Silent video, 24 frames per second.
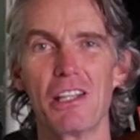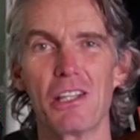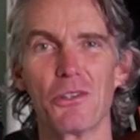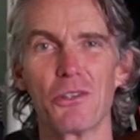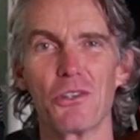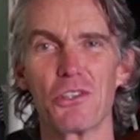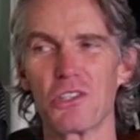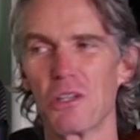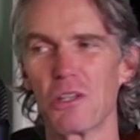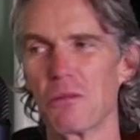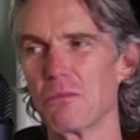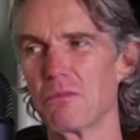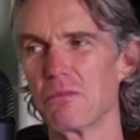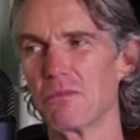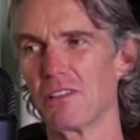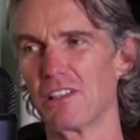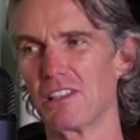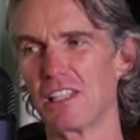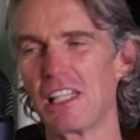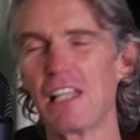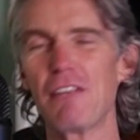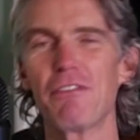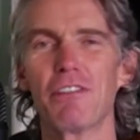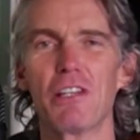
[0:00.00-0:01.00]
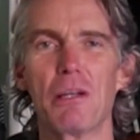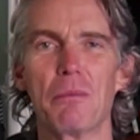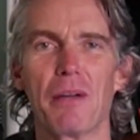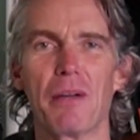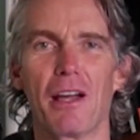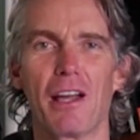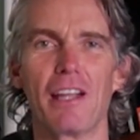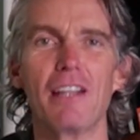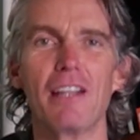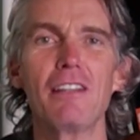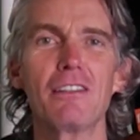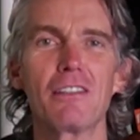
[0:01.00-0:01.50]
It's like leaving it
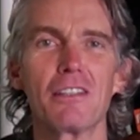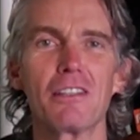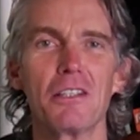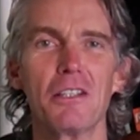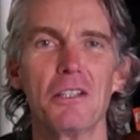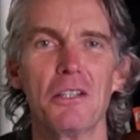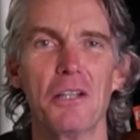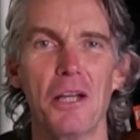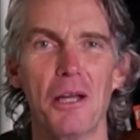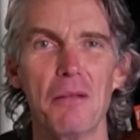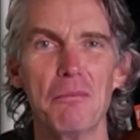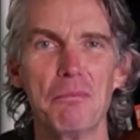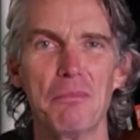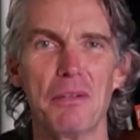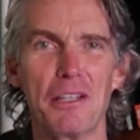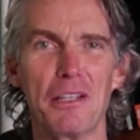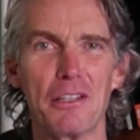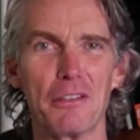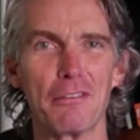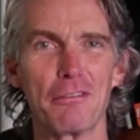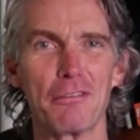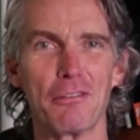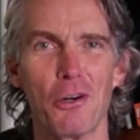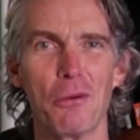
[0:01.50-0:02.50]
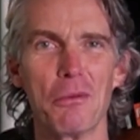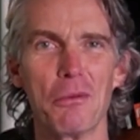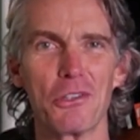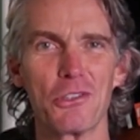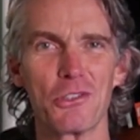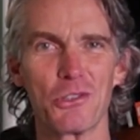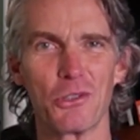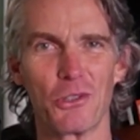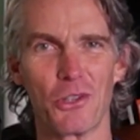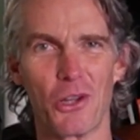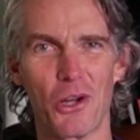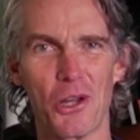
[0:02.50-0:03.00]
behind and paying it forward
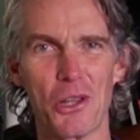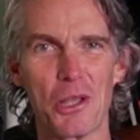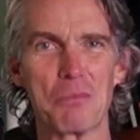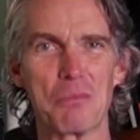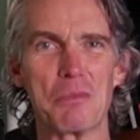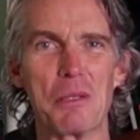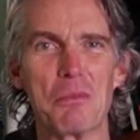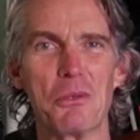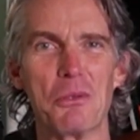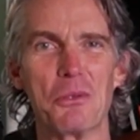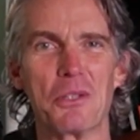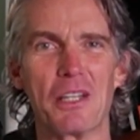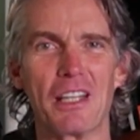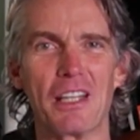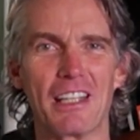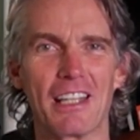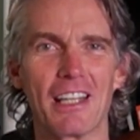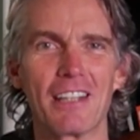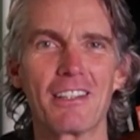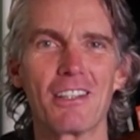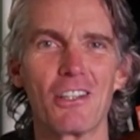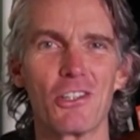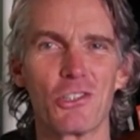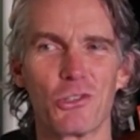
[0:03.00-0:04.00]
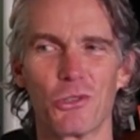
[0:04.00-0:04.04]
so that other people can get it,